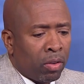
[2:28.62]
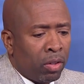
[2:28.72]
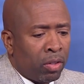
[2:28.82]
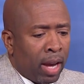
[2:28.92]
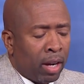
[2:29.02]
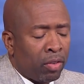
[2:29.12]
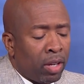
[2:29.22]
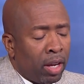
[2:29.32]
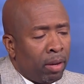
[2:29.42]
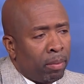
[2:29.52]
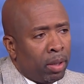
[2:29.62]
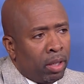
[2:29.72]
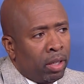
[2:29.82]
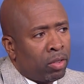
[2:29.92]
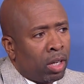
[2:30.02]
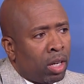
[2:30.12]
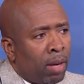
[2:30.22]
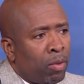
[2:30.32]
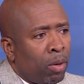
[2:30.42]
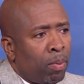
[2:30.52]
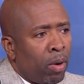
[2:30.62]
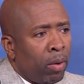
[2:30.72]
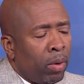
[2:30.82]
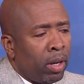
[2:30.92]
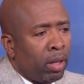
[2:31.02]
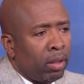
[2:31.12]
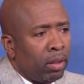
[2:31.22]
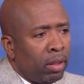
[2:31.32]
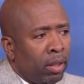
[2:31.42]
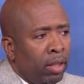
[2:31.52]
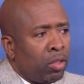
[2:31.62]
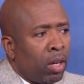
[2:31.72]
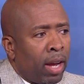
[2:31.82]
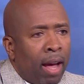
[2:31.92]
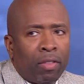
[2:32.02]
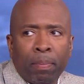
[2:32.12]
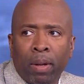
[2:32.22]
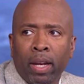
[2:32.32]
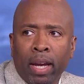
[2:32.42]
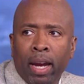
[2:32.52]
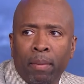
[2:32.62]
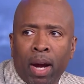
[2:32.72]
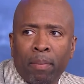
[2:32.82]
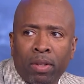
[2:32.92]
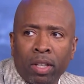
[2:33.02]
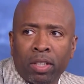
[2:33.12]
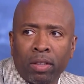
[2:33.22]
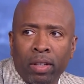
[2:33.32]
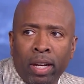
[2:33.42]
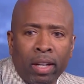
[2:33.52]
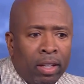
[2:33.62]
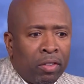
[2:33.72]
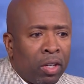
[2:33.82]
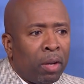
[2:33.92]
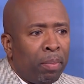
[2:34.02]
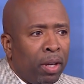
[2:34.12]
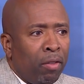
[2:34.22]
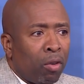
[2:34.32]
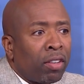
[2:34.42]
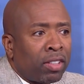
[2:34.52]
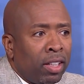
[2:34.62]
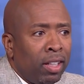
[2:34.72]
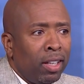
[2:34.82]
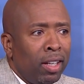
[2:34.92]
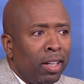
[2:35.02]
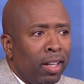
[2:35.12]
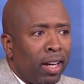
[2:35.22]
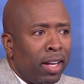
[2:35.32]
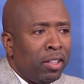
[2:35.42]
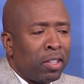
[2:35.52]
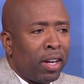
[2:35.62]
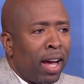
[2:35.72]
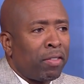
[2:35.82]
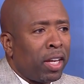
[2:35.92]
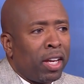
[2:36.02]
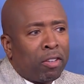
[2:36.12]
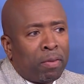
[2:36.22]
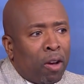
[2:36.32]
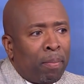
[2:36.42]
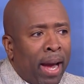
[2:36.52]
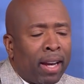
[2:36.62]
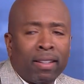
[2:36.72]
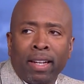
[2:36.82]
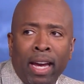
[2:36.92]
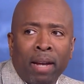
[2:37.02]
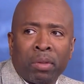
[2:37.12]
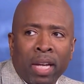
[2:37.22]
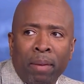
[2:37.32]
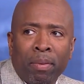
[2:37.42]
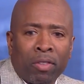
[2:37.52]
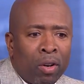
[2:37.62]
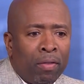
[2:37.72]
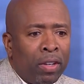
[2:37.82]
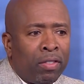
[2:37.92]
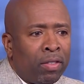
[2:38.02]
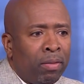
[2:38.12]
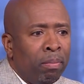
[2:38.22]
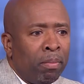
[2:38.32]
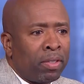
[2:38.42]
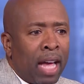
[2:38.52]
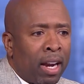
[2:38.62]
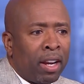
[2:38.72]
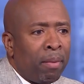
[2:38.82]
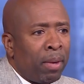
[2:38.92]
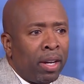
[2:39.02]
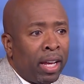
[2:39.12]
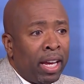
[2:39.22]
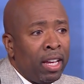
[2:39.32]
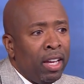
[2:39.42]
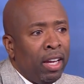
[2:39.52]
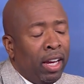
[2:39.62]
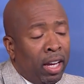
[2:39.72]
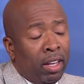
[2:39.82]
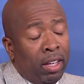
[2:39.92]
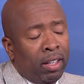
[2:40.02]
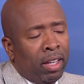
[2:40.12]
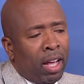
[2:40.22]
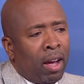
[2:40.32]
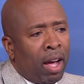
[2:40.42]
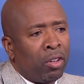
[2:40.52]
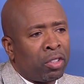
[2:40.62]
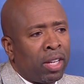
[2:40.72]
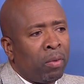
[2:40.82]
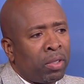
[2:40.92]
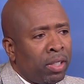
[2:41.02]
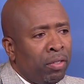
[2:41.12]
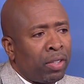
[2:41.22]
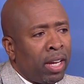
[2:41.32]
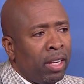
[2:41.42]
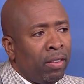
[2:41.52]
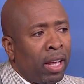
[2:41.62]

and Shaq are saying, but it's going to come to a point where he's going to have to play game competition, and he's going to be rusty, and he's going to have to get himself back into game shape. So if it's Saturday, Monday, and I understand what Steve's saying,